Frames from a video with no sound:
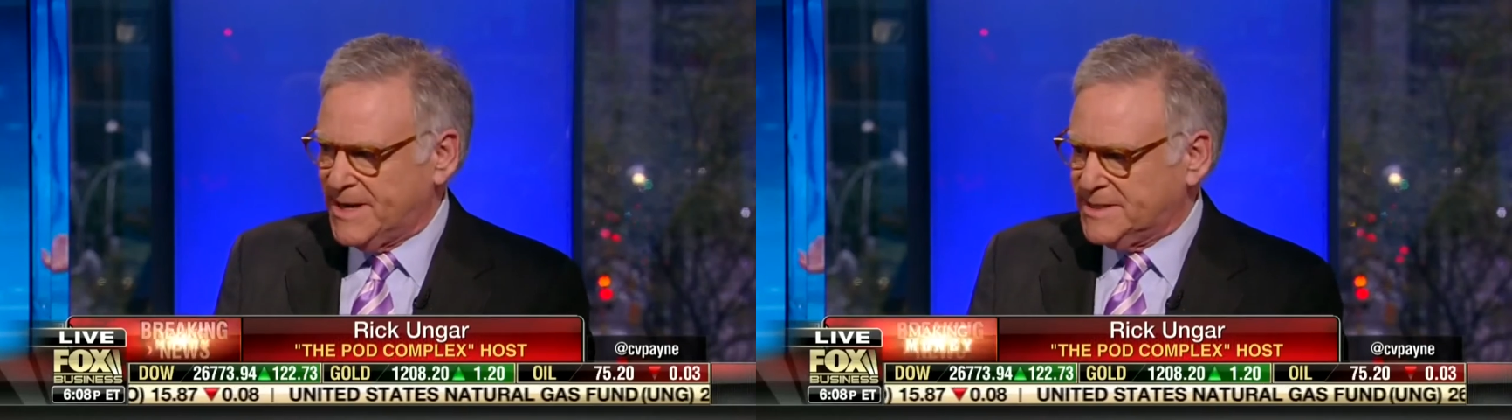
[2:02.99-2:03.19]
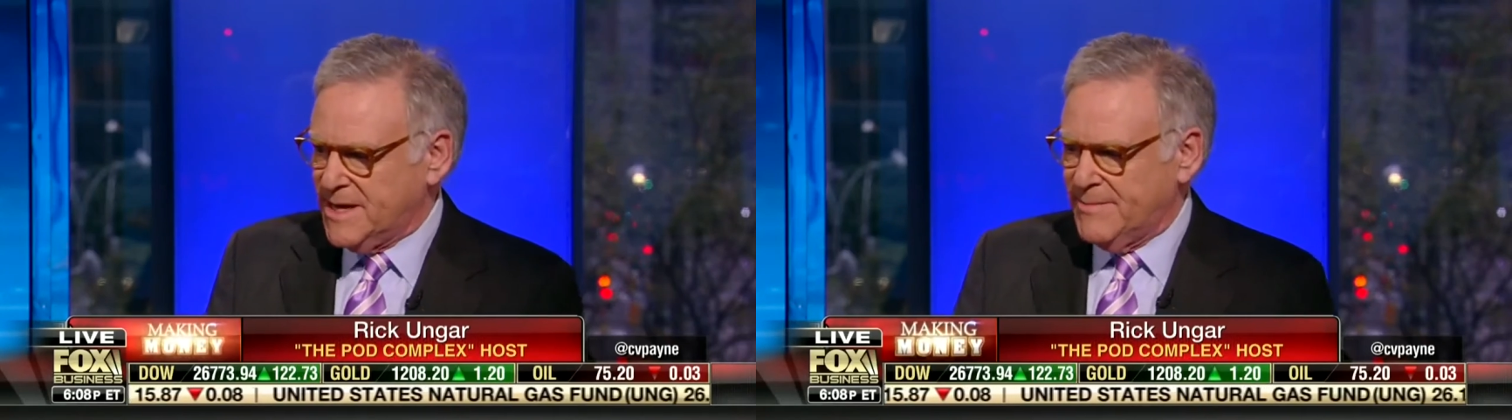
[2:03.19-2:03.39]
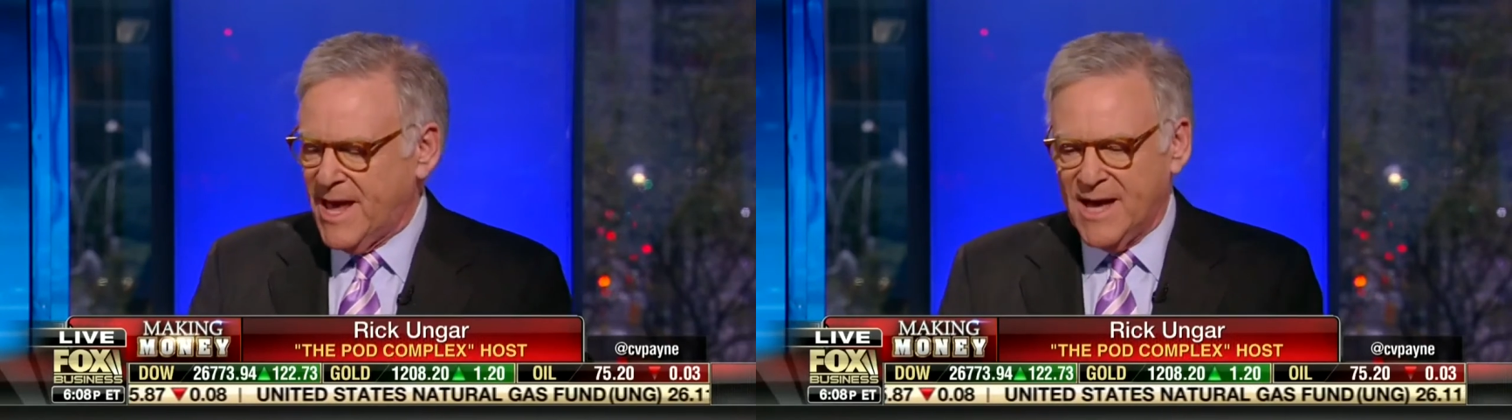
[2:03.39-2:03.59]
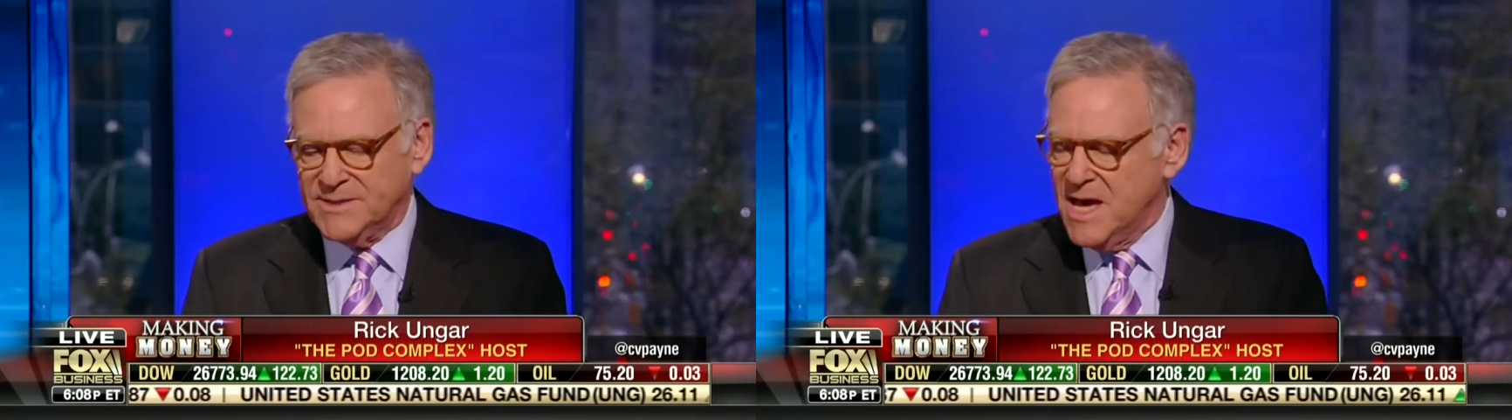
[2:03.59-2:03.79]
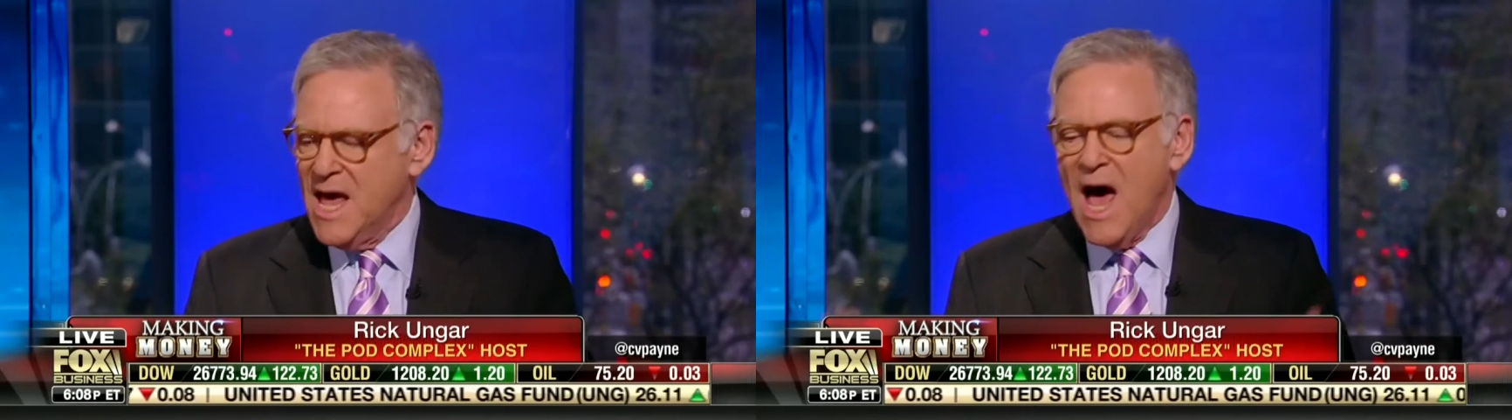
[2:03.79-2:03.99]
Tammy
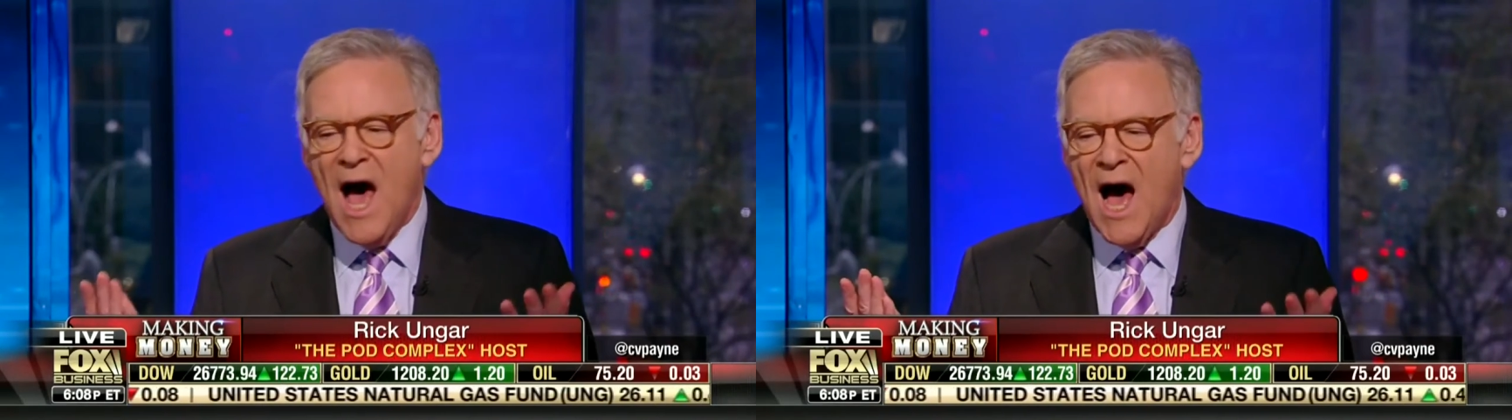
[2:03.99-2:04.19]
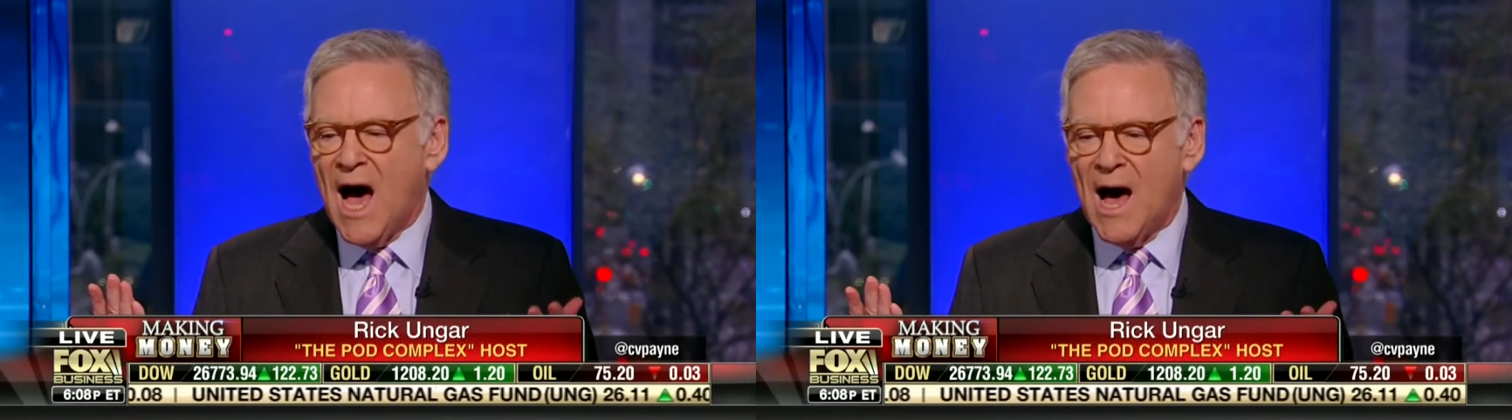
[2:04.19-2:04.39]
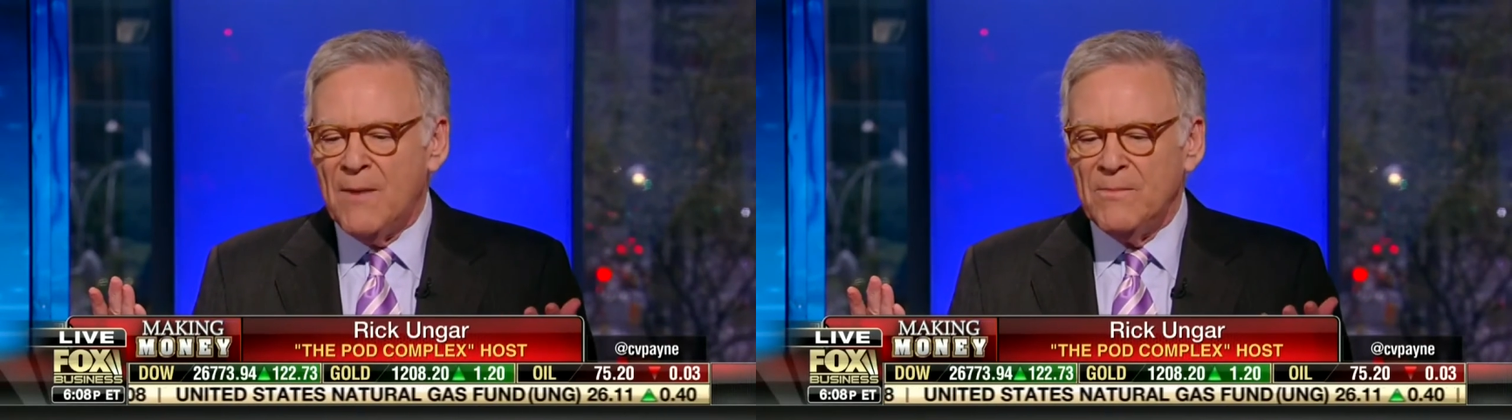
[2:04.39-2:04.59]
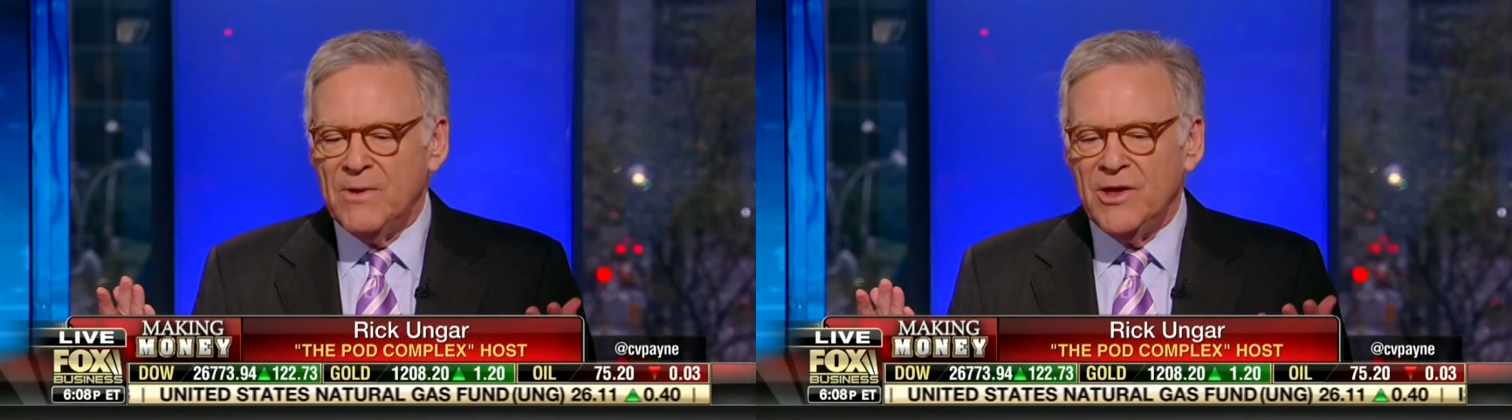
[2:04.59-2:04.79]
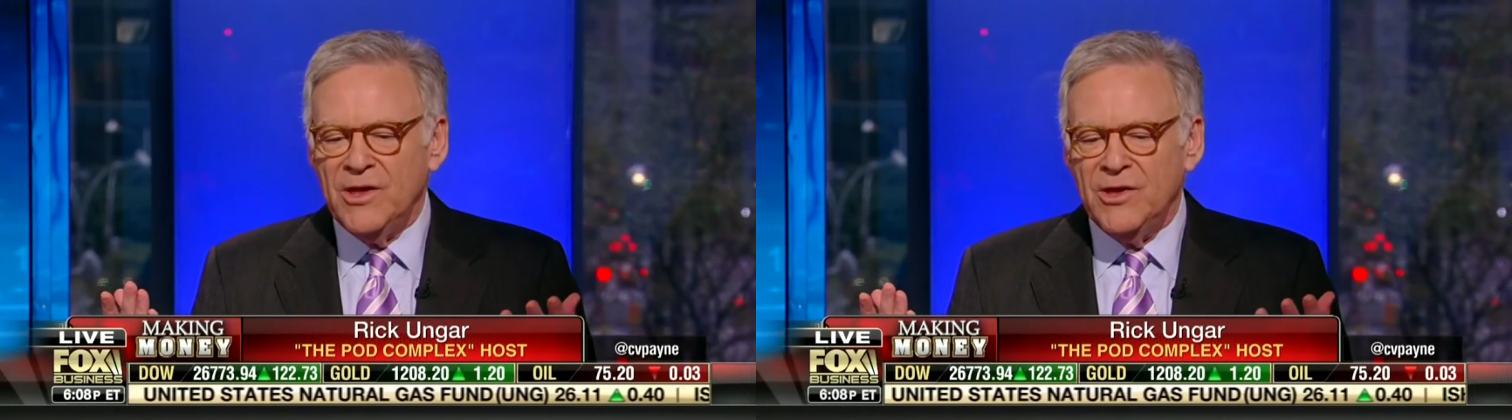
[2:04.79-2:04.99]
has,
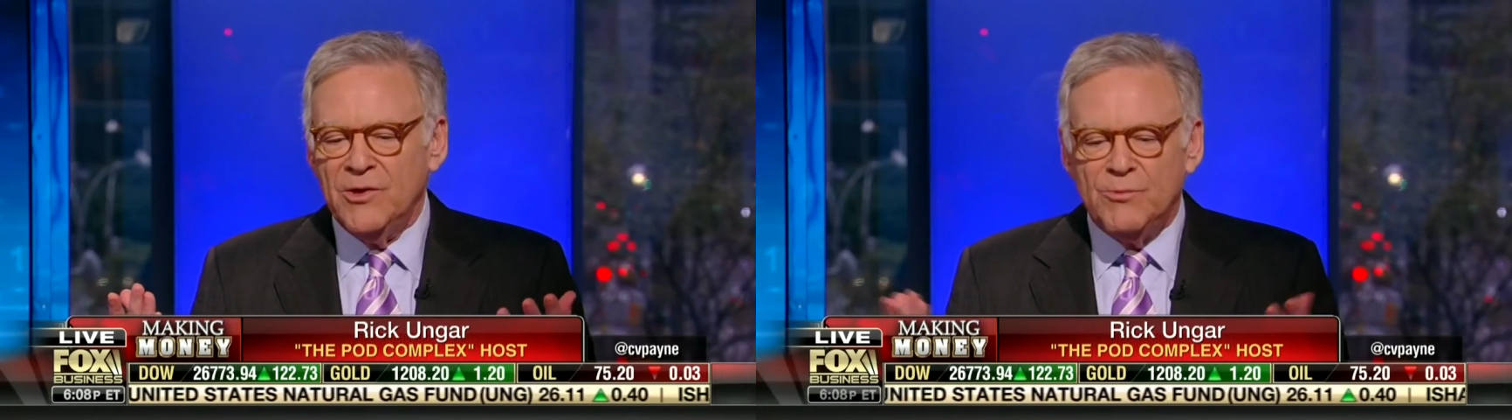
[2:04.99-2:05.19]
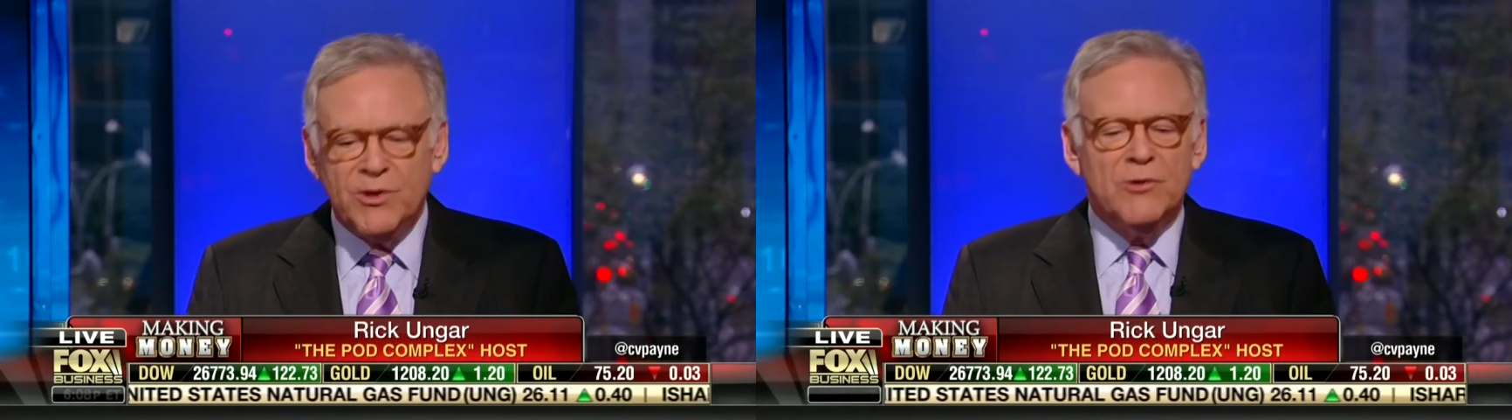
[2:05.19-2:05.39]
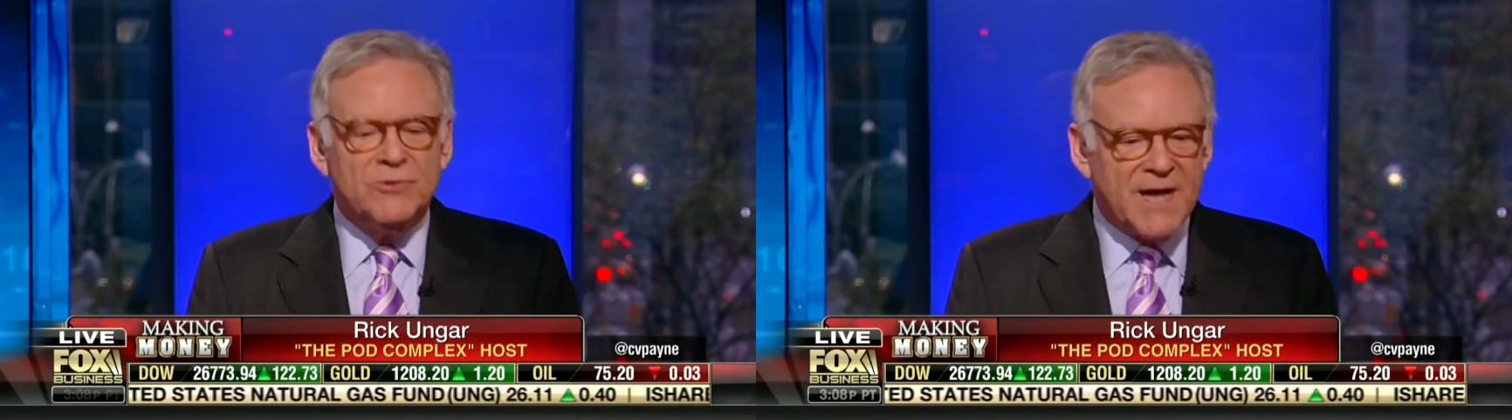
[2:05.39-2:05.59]
you